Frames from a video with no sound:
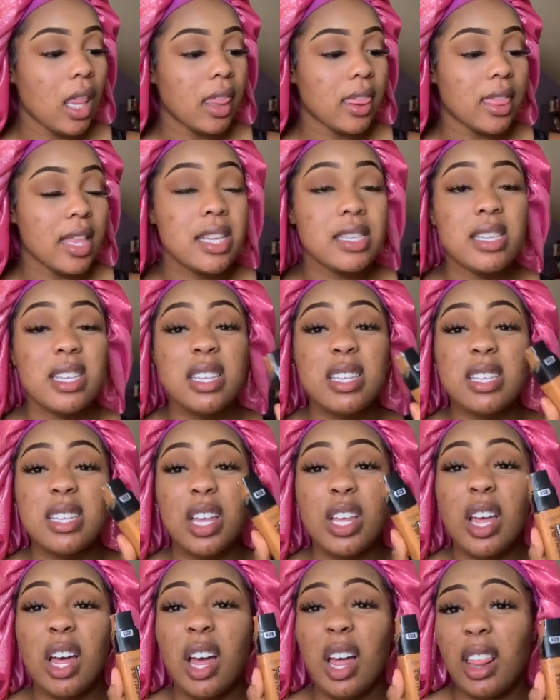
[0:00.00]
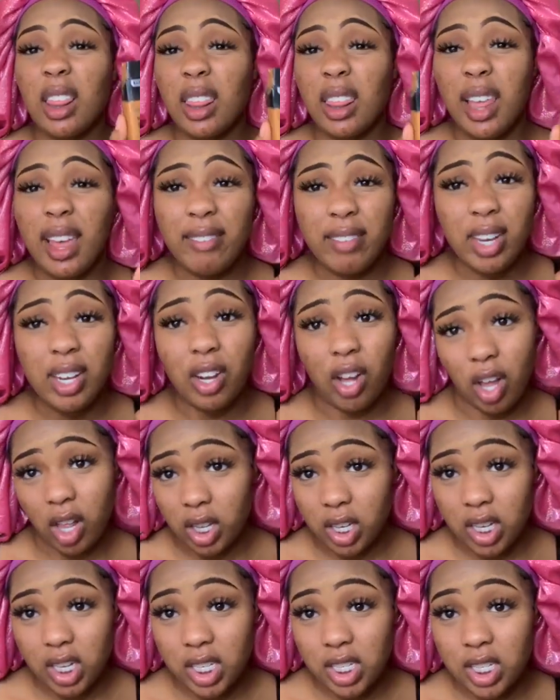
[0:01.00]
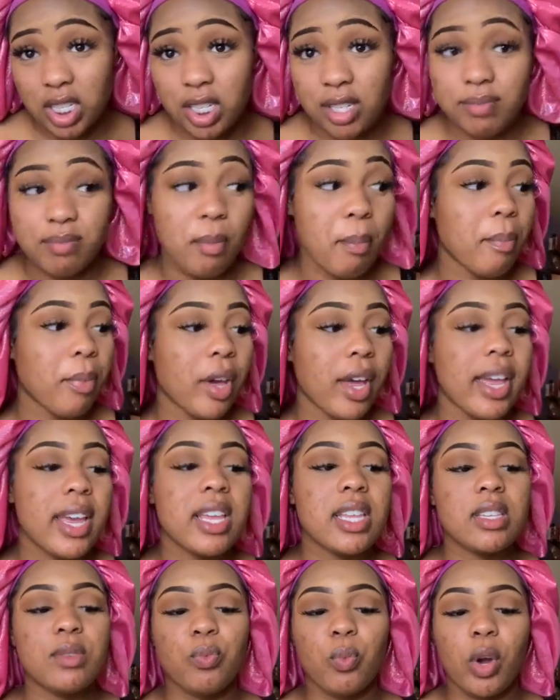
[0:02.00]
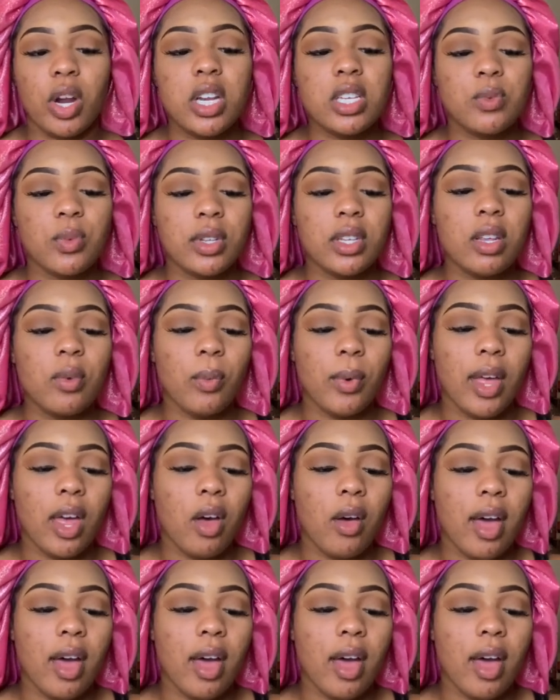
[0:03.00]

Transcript: This is $11, but it works really well.